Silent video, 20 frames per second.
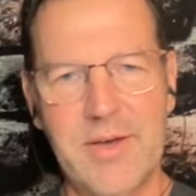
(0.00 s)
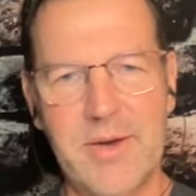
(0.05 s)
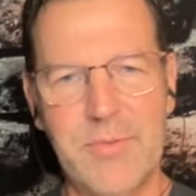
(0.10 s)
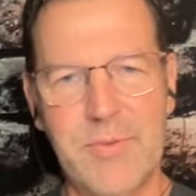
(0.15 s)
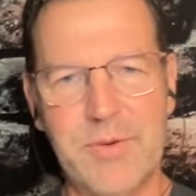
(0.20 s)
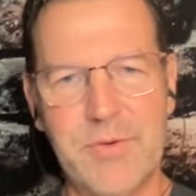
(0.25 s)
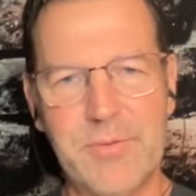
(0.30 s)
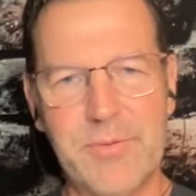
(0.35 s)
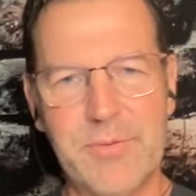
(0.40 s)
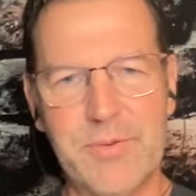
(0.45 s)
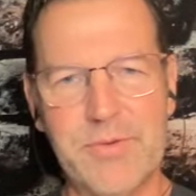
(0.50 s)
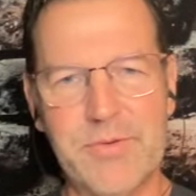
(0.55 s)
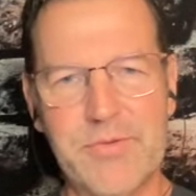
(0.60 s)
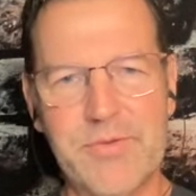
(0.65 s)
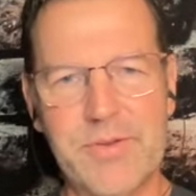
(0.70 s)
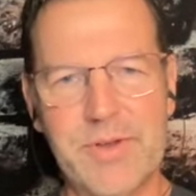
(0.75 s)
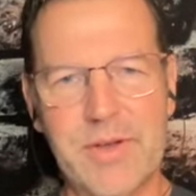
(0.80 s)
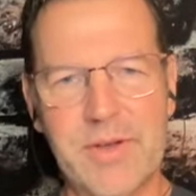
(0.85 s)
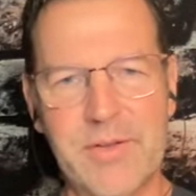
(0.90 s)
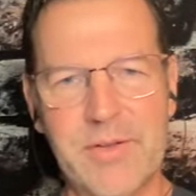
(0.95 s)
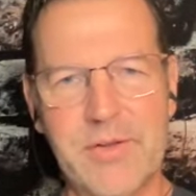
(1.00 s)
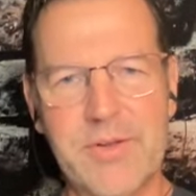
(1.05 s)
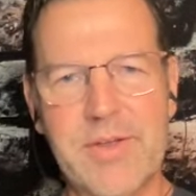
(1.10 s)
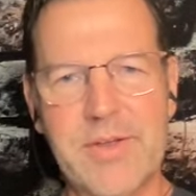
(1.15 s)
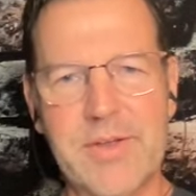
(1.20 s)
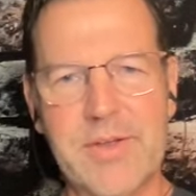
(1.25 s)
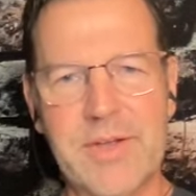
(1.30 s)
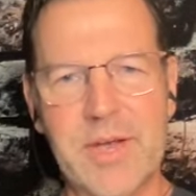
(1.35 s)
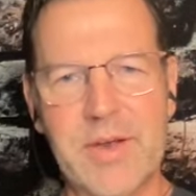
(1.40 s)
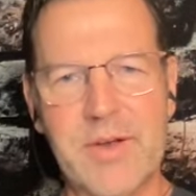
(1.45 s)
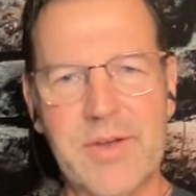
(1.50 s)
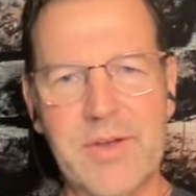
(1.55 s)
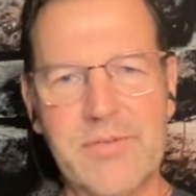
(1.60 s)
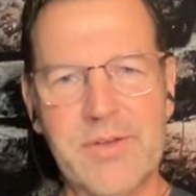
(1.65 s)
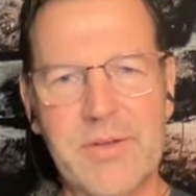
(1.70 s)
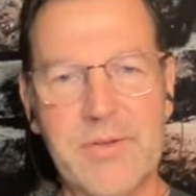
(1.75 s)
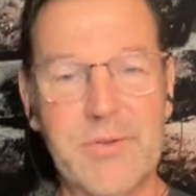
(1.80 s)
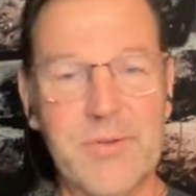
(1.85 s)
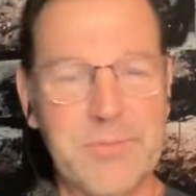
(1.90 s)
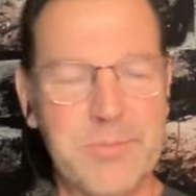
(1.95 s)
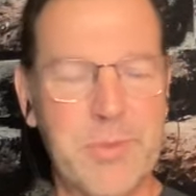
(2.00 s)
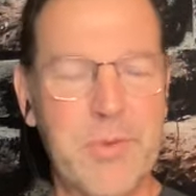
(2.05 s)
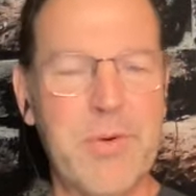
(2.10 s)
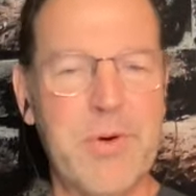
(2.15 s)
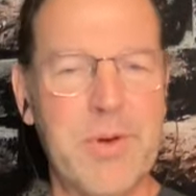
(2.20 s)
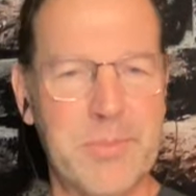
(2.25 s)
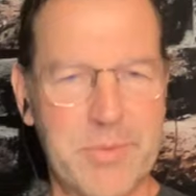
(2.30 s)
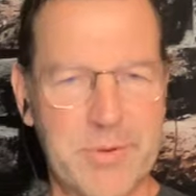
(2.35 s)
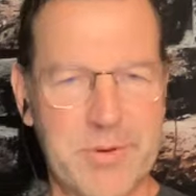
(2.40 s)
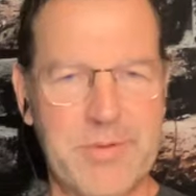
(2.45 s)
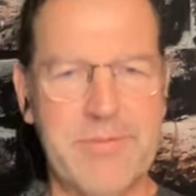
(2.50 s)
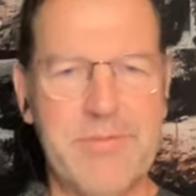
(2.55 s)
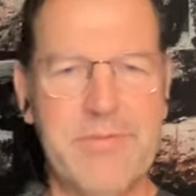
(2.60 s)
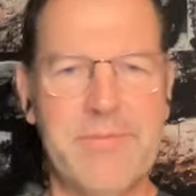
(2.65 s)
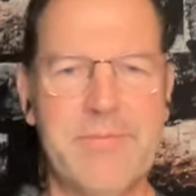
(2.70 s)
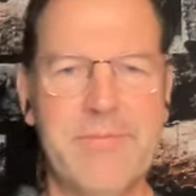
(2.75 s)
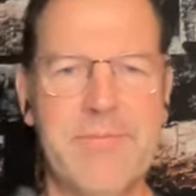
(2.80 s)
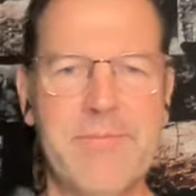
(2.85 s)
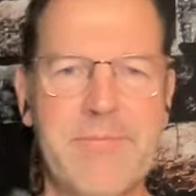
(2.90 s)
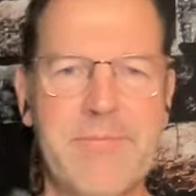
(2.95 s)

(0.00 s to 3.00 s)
which was looking at cyclosporine, I believe.